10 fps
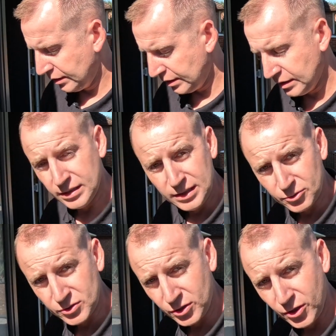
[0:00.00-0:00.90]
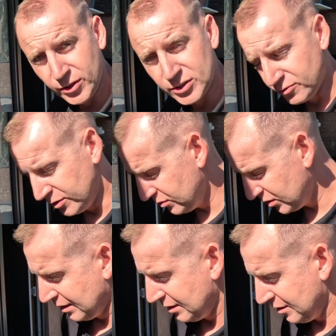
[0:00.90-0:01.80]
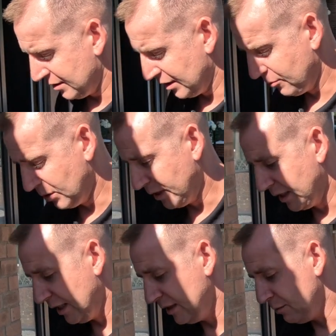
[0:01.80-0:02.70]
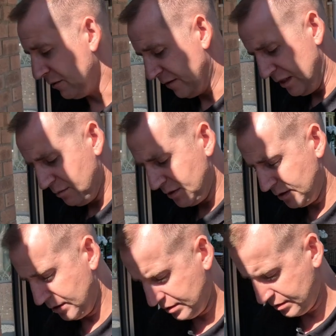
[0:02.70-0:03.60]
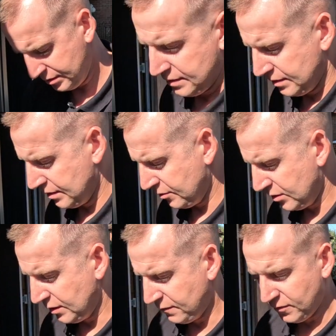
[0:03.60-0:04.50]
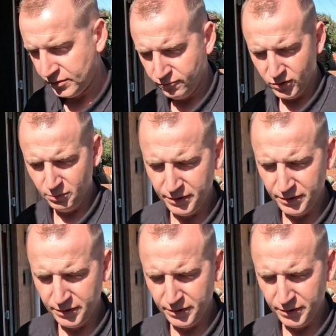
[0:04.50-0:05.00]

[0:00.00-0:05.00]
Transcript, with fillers: the little security screws because I don't want to make it easy with Phillips so I just need to find the right